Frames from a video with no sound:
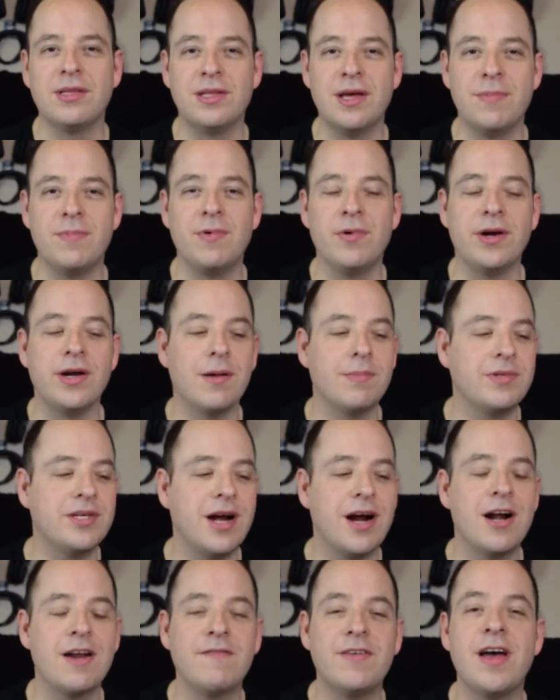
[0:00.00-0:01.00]
at that point, I'm
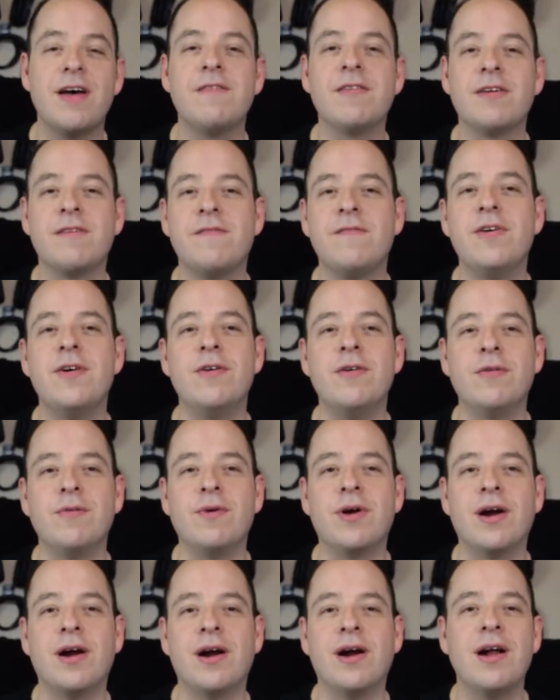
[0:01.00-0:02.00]
tired of having a phone
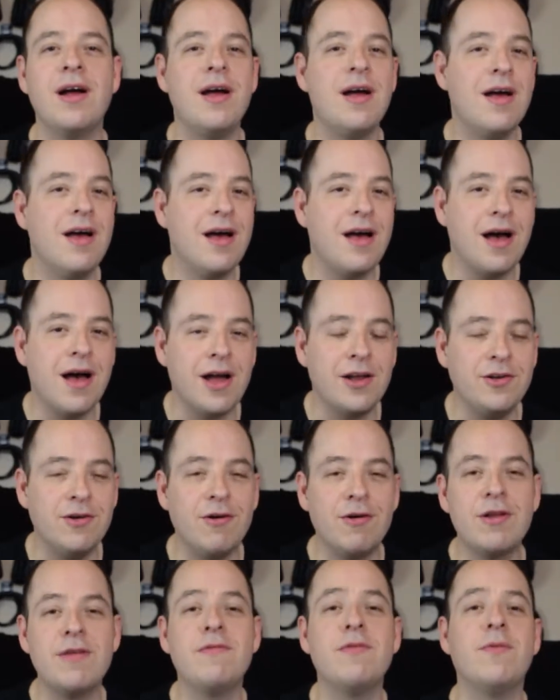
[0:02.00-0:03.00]
where I
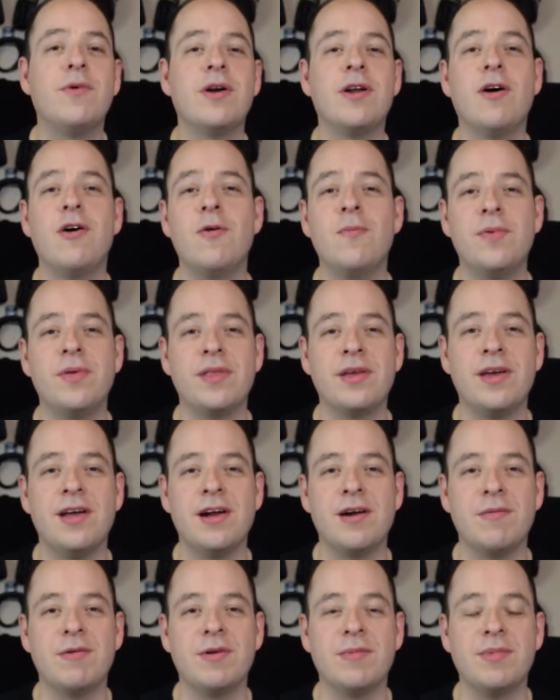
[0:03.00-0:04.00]
don't even want to open the
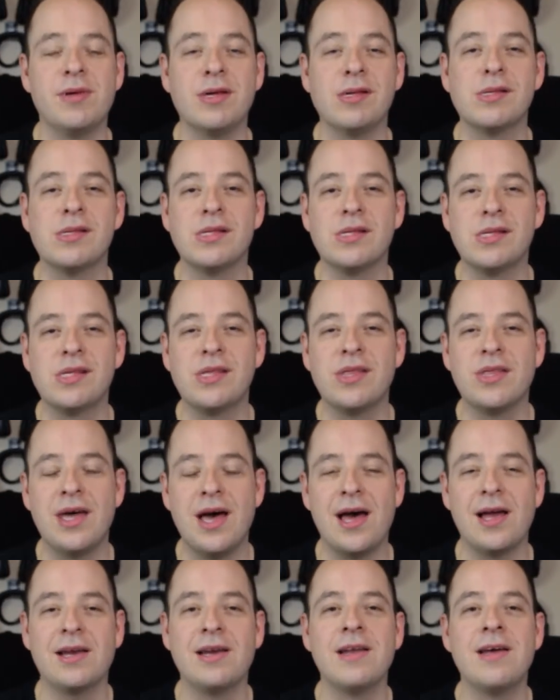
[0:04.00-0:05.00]
camera because it's
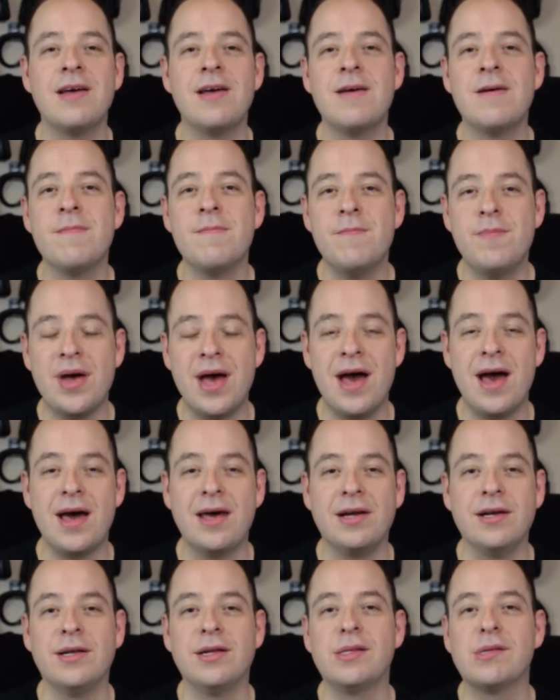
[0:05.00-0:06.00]
that bad
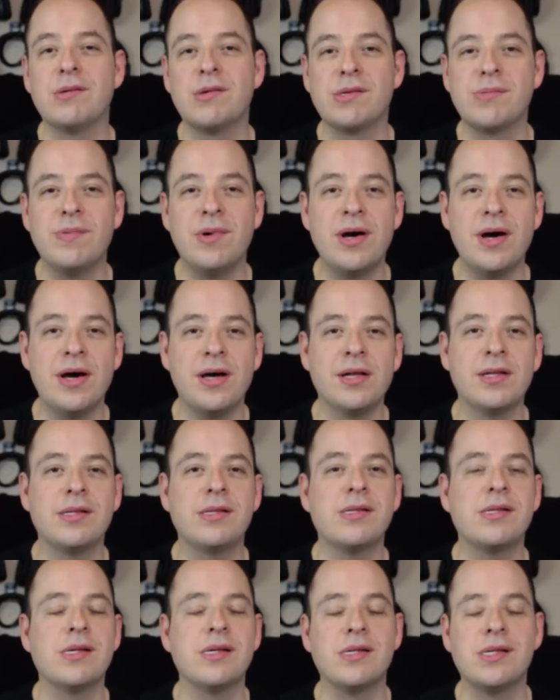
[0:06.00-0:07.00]
in its
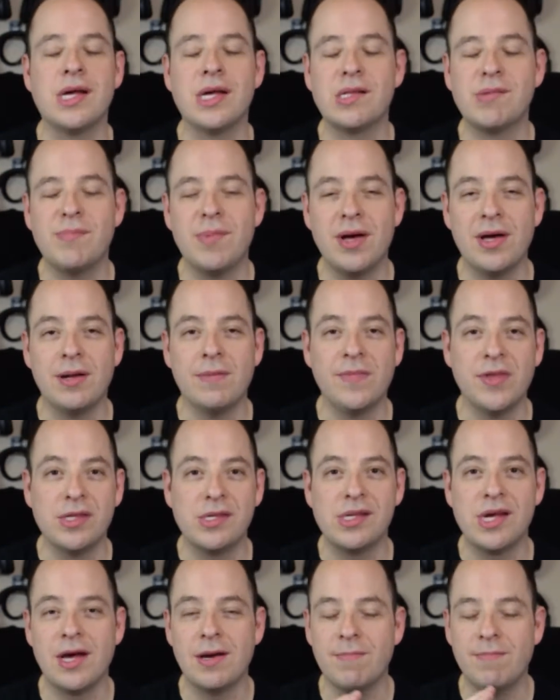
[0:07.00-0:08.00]
response, it's
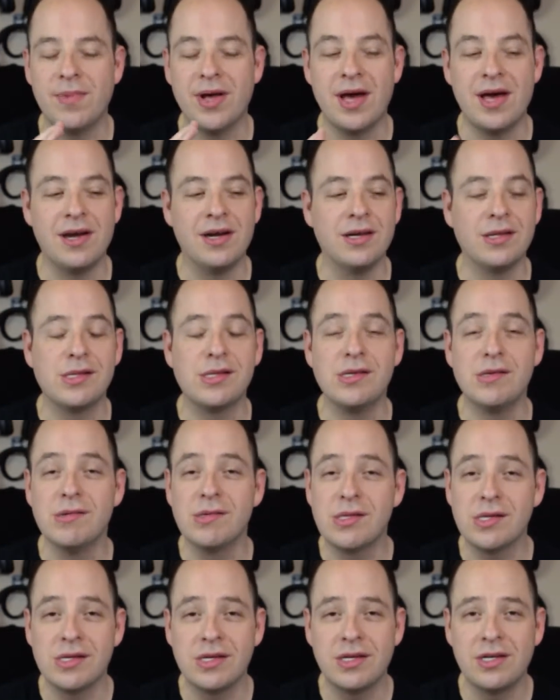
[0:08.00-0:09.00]
that bad in its
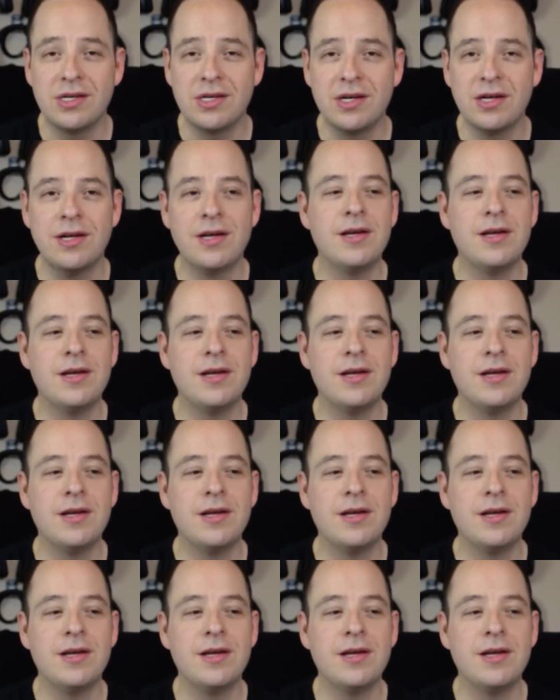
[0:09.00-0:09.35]
usage.